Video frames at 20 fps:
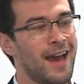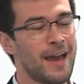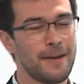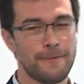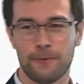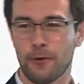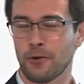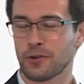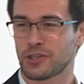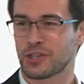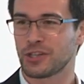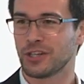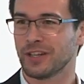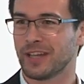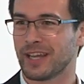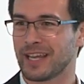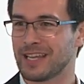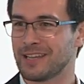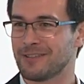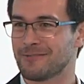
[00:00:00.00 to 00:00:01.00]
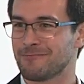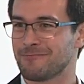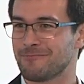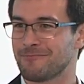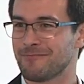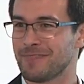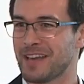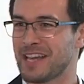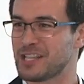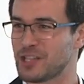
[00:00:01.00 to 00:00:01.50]
Unfortunately,
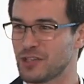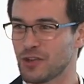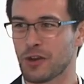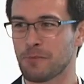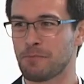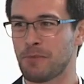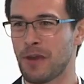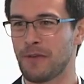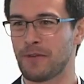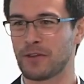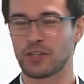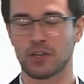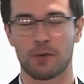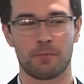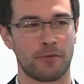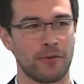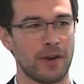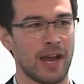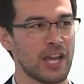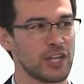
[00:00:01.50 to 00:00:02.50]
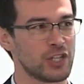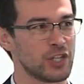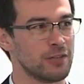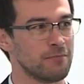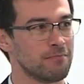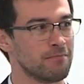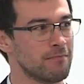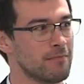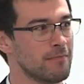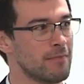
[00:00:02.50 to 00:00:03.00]
it's not a perfect
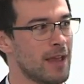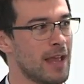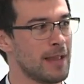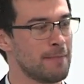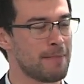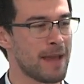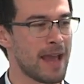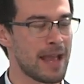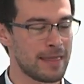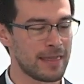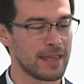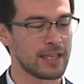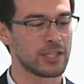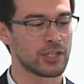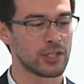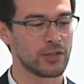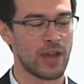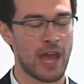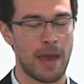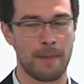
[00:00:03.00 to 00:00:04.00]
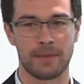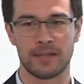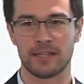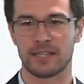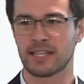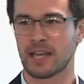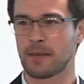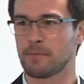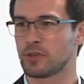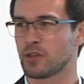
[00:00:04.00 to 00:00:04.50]
operation, and bad things do happen.
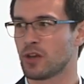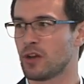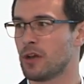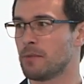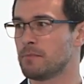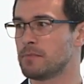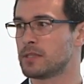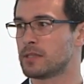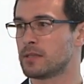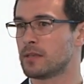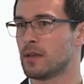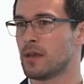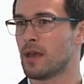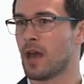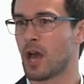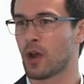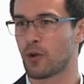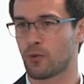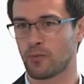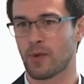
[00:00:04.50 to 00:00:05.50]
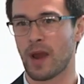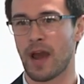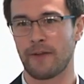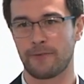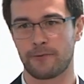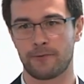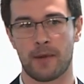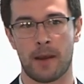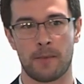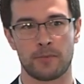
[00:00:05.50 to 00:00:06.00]
Sometimes a
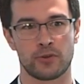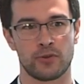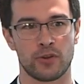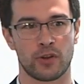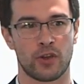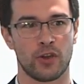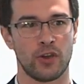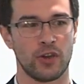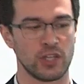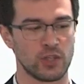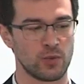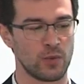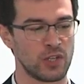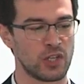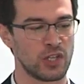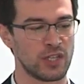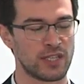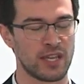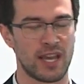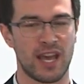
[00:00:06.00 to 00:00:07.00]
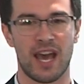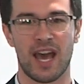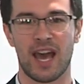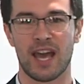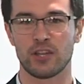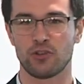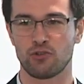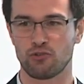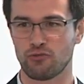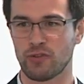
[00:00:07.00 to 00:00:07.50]
graft rupture occurs, which is
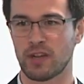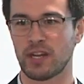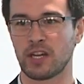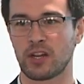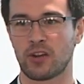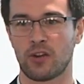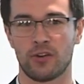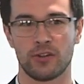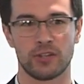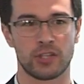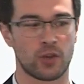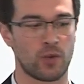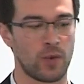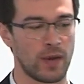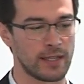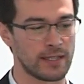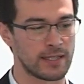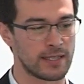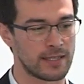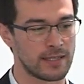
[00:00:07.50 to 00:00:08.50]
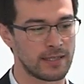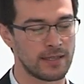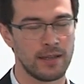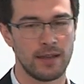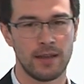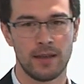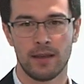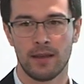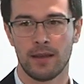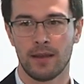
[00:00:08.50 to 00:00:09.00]
a dreaded consequence.
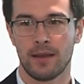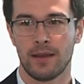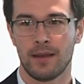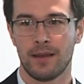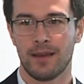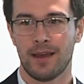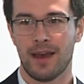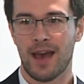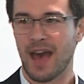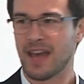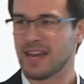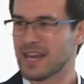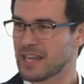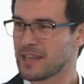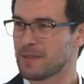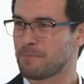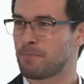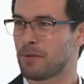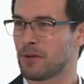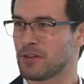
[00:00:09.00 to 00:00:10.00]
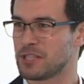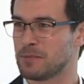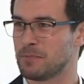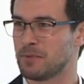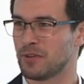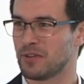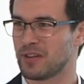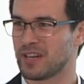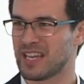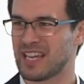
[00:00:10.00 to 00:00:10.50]
Another
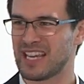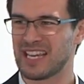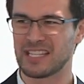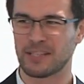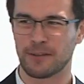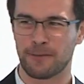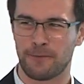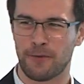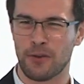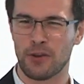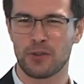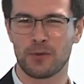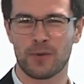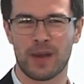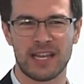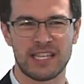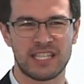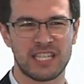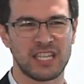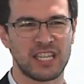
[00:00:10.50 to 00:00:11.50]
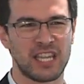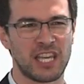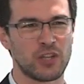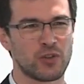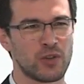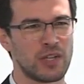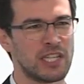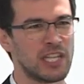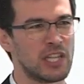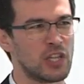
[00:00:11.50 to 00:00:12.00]
possibility is a further ACL
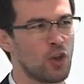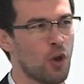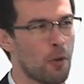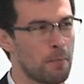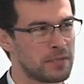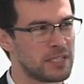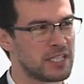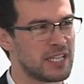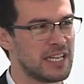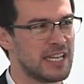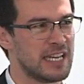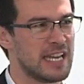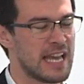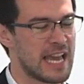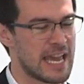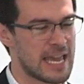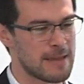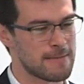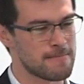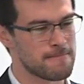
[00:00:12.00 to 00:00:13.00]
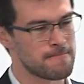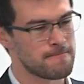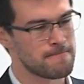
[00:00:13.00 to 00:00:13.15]
injury to the opposite knee.